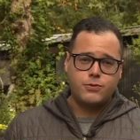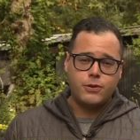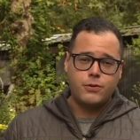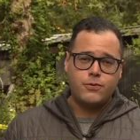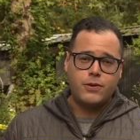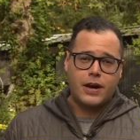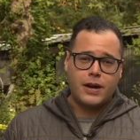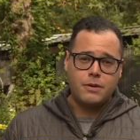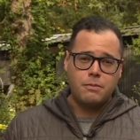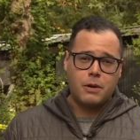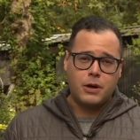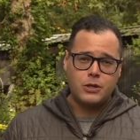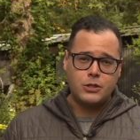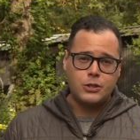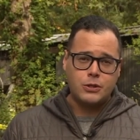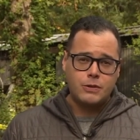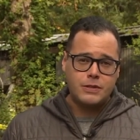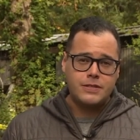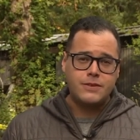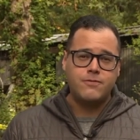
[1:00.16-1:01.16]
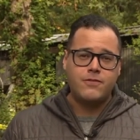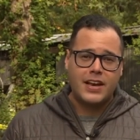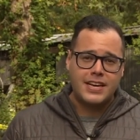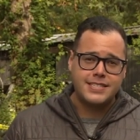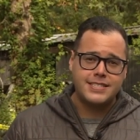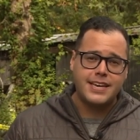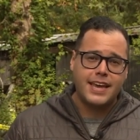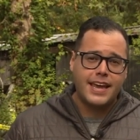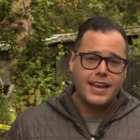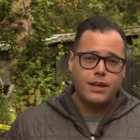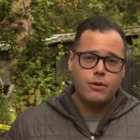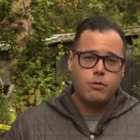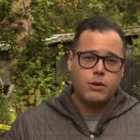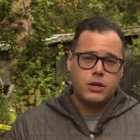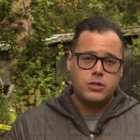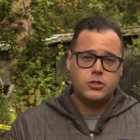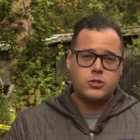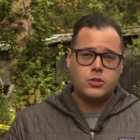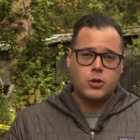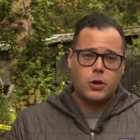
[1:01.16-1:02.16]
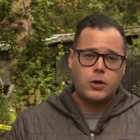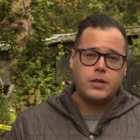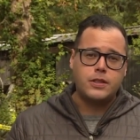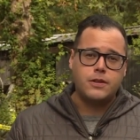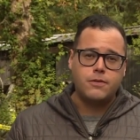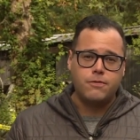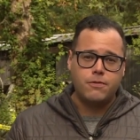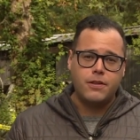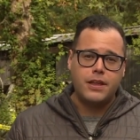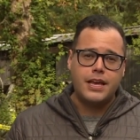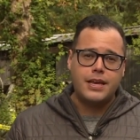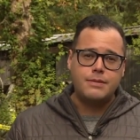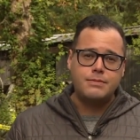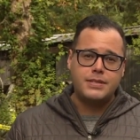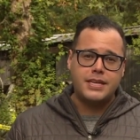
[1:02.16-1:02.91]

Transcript: Fire Marshal is investigating what started the flames,